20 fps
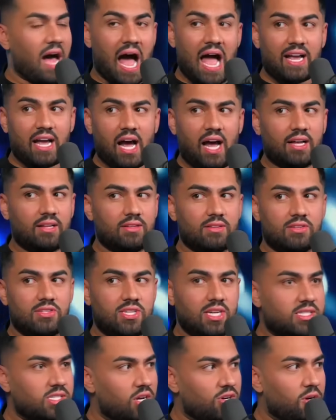I got
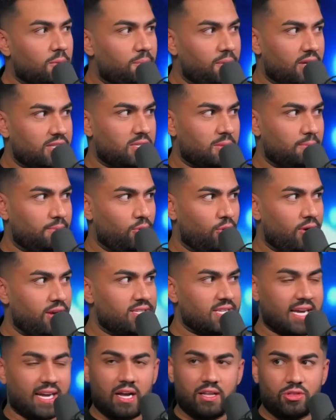six hundred plus
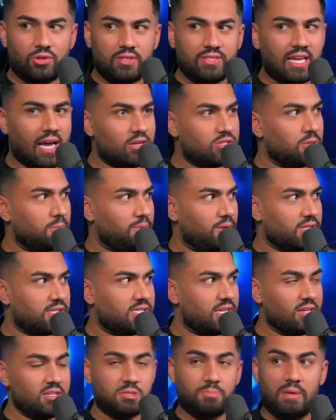employees. I got yeah. three thousand plus
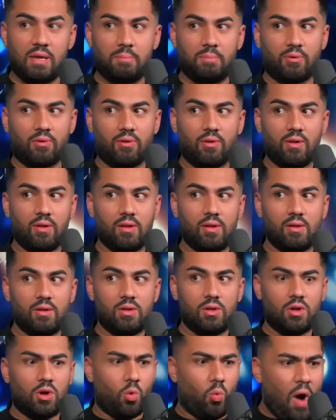salespeople. Yeah, I can't do
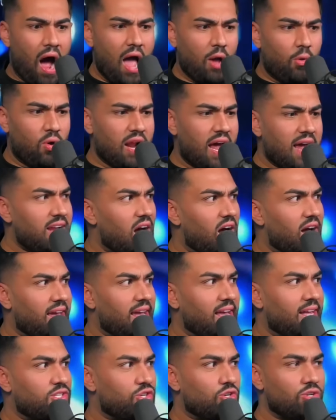that. Why would I not
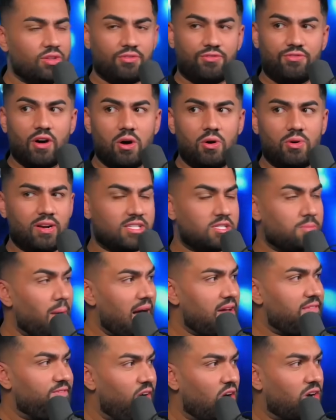answer the phone? It's
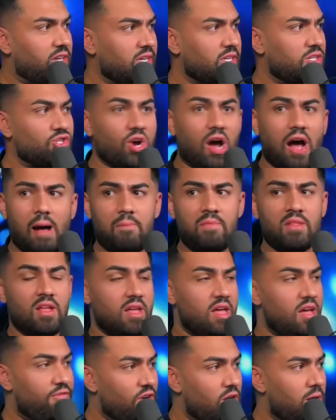my fucking job.
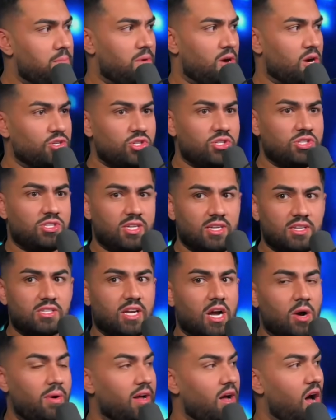Right. If an emergency is
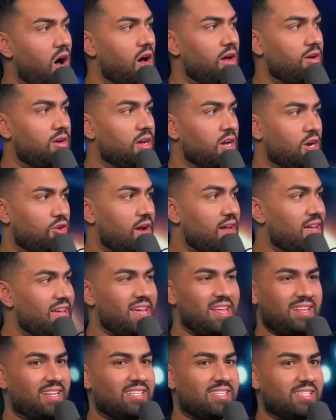going on, right?
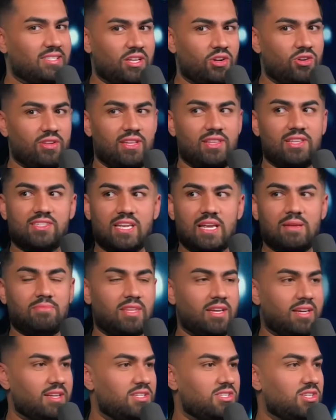It, it's literally the same
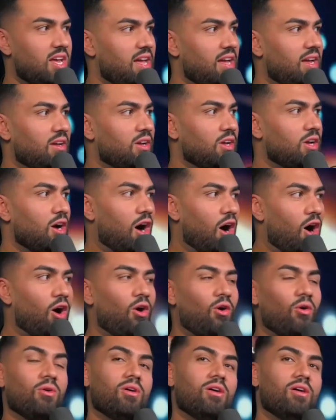thing as saying,
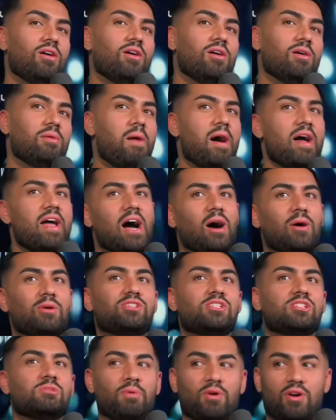oh, my
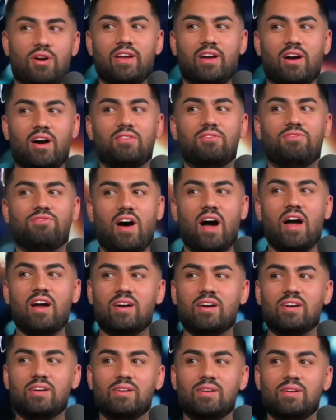house is burning on
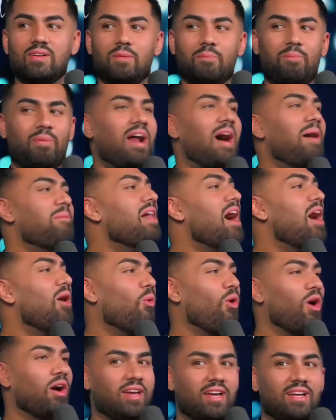fire, but I'm not
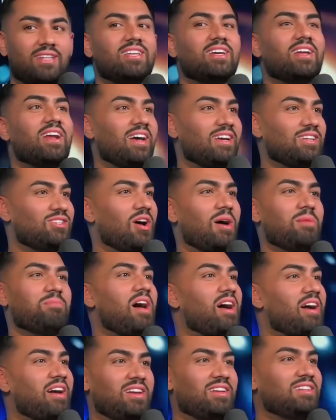working today, so I'm
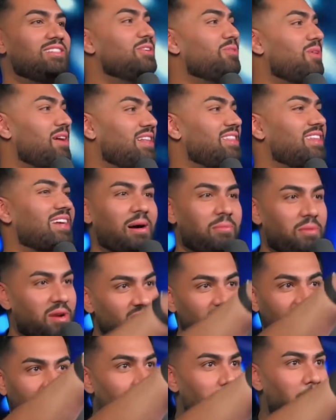not going to do anything. I'm going
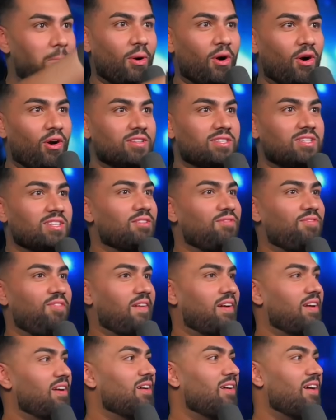to let it burn to the
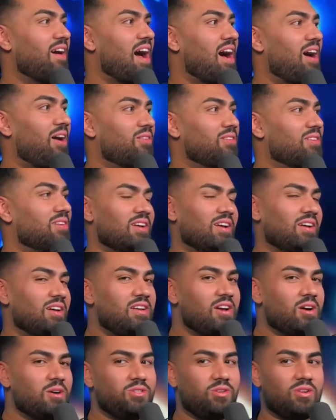fucking ground. Right, right,
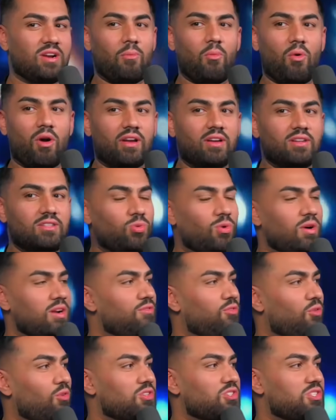right. No, dude, I'm working
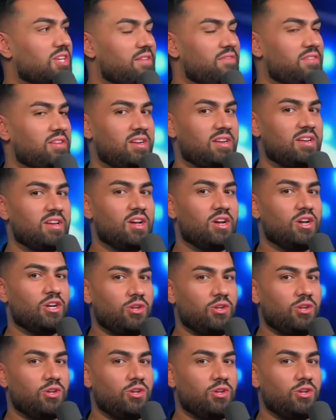twenty-four seven, and mm.